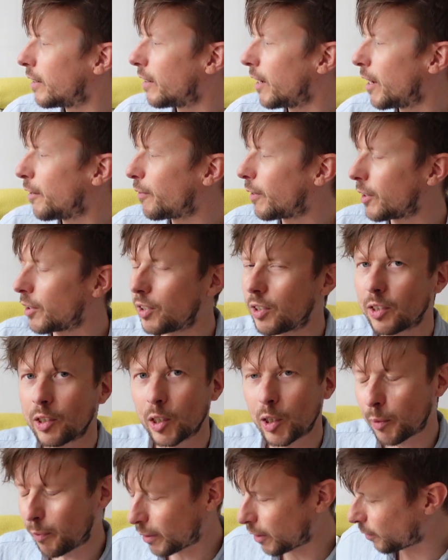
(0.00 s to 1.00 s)
If I
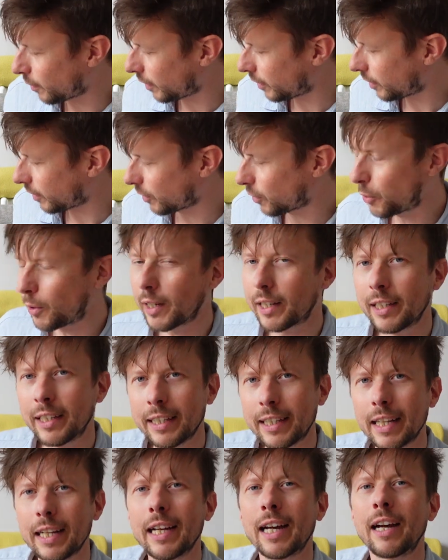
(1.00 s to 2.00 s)
stop, I want to just quickly
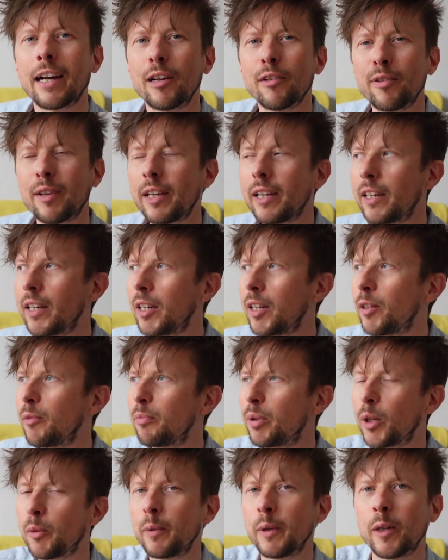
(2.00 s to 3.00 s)
get it out of here,
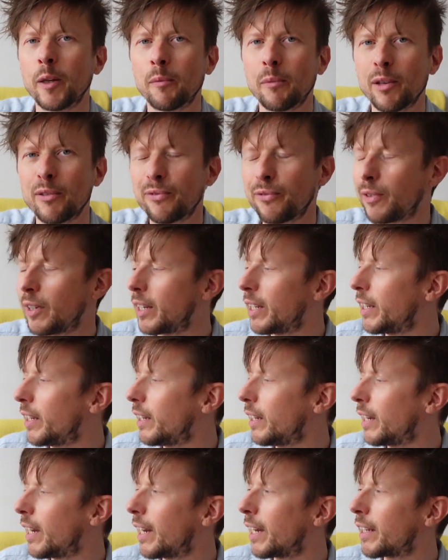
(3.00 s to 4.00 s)
pop it on my
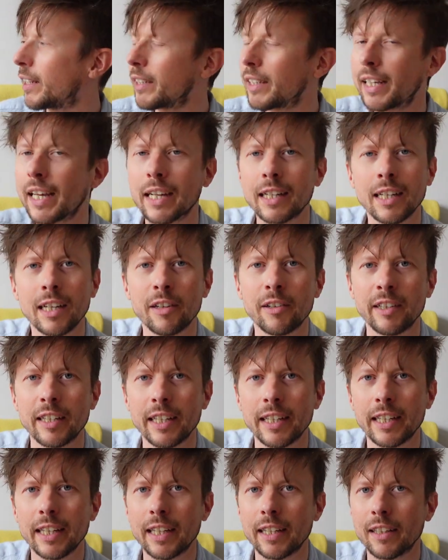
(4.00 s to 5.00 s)
feet and get going
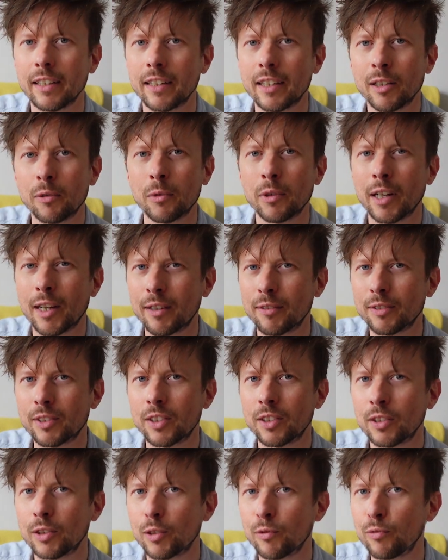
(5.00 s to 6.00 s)
again. I don't want to have to
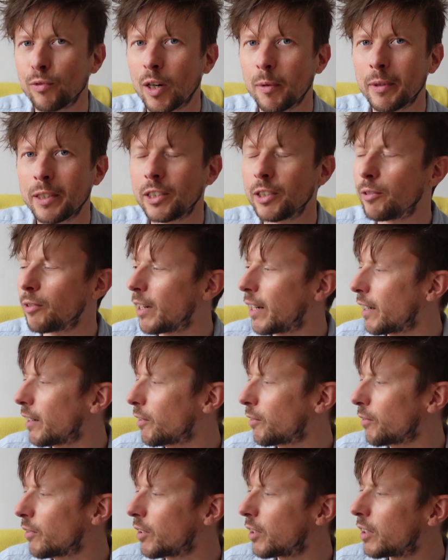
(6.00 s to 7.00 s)
sort of rummage
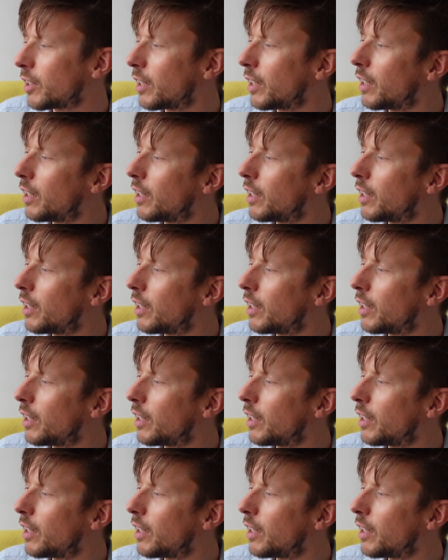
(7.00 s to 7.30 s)
around